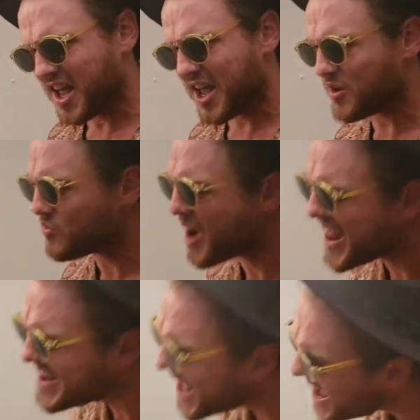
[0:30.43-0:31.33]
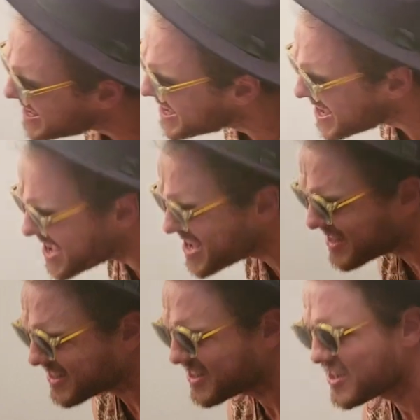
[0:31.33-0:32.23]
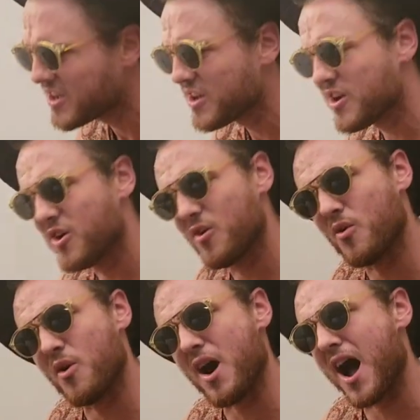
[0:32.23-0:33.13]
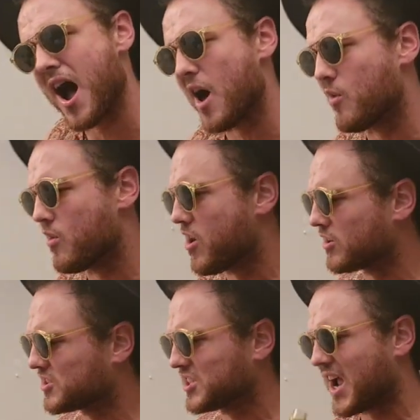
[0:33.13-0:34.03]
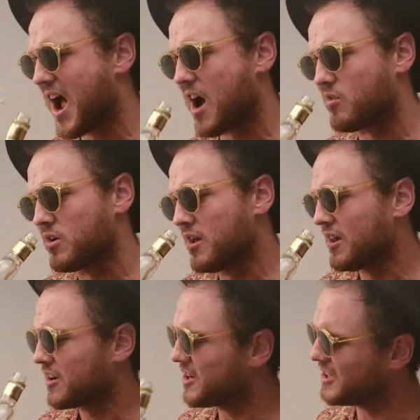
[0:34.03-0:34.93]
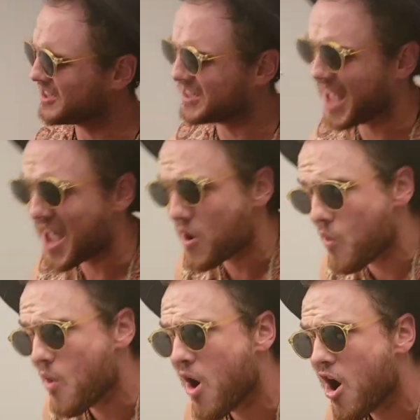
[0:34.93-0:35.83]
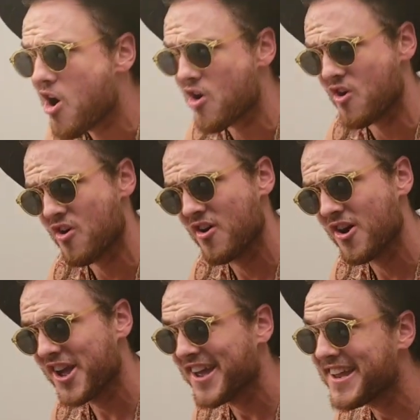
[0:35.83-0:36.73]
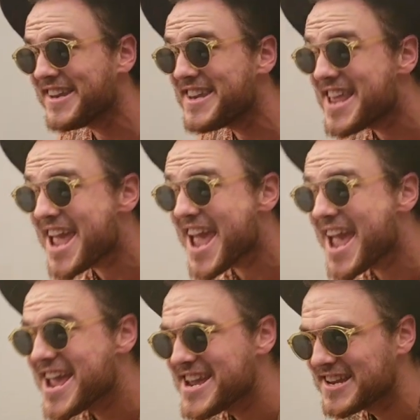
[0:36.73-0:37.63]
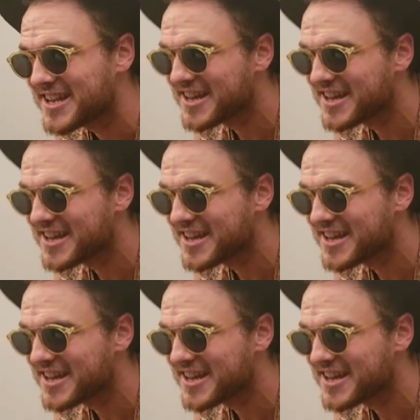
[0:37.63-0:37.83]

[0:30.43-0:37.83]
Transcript: And when they hit, wow, watch out, because they want, need,